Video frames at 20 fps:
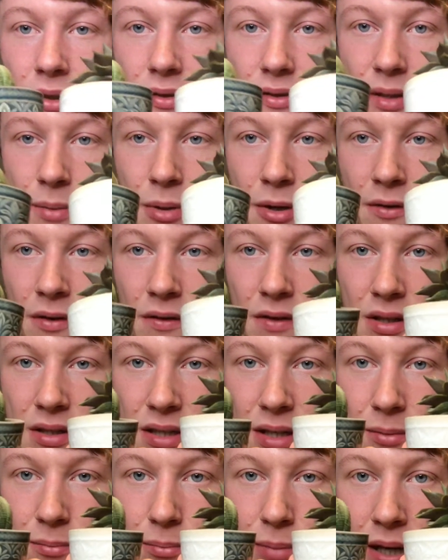They both have the
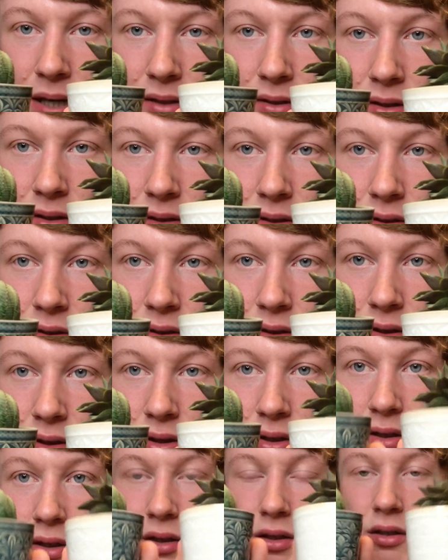same pattern,
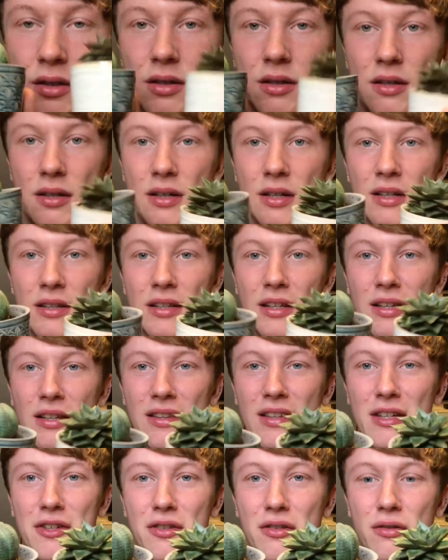and they
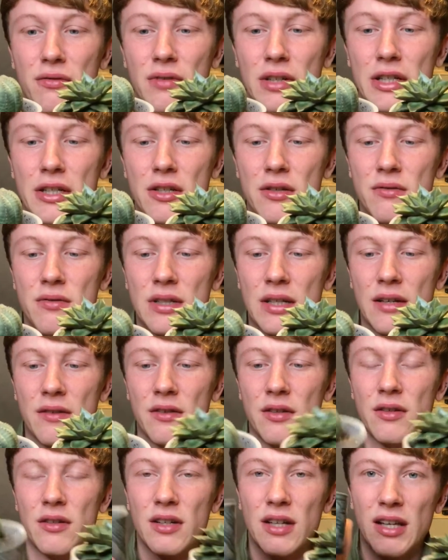just look really cute together.
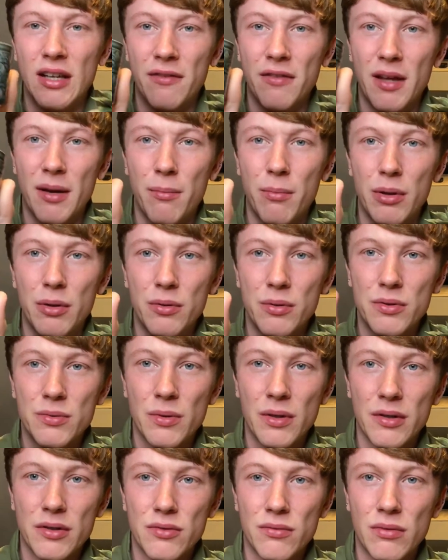I love that blue as well,
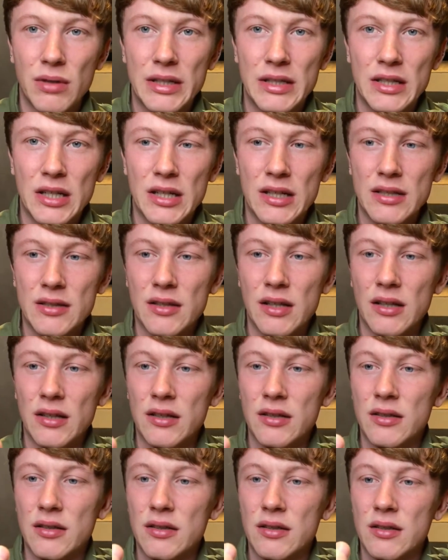it's really nice, like
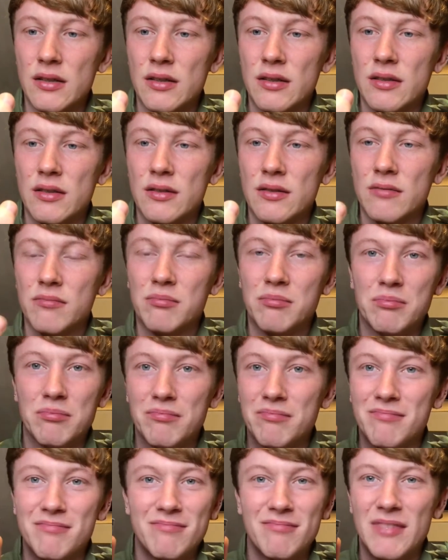
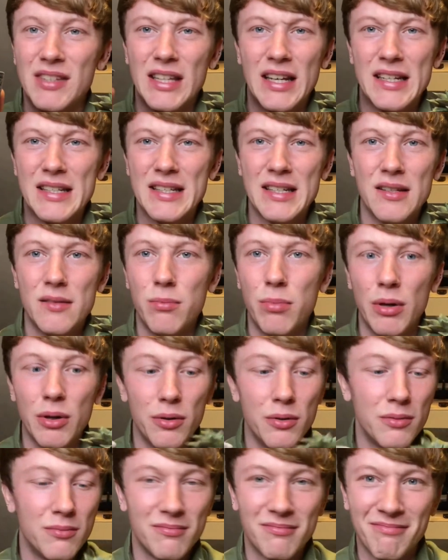dated blue,
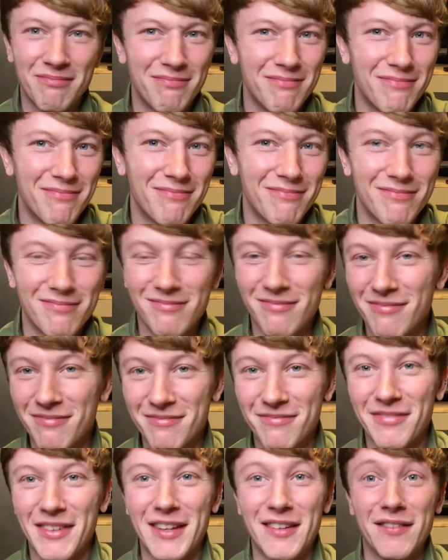
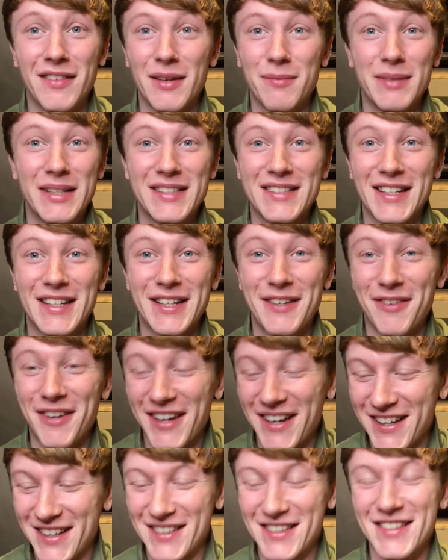if that means anything.
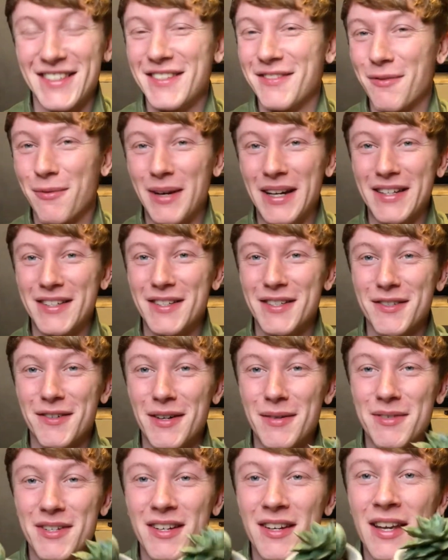It's a weird
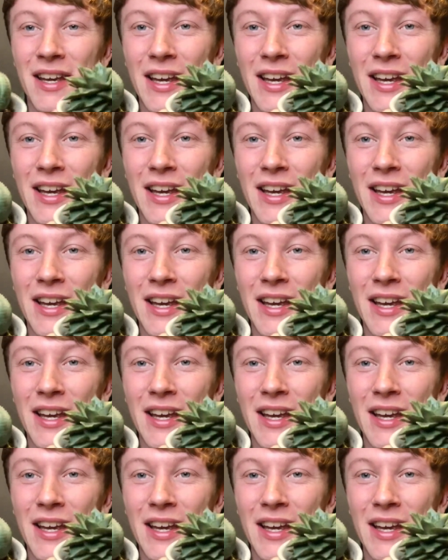description.